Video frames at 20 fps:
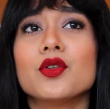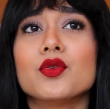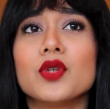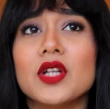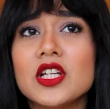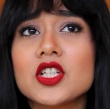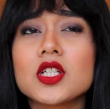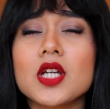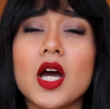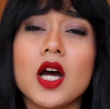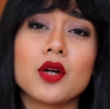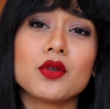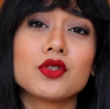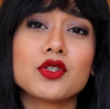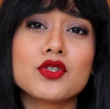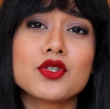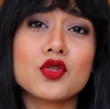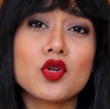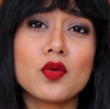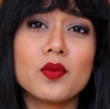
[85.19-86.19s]
reach out
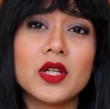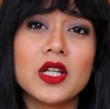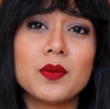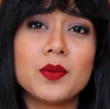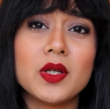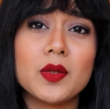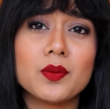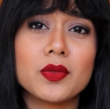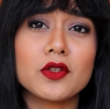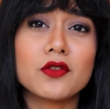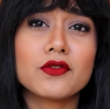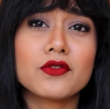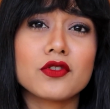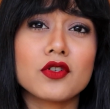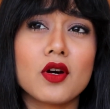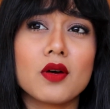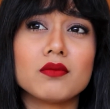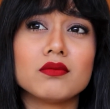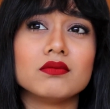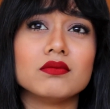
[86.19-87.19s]
to so many people
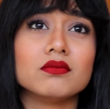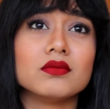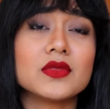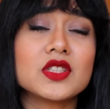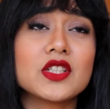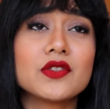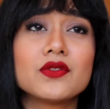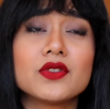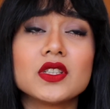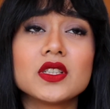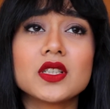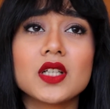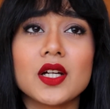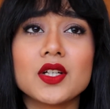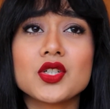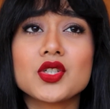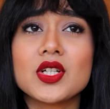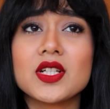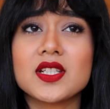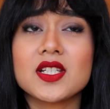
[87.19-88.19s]
from different
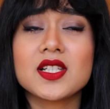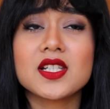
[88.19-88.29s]
countries.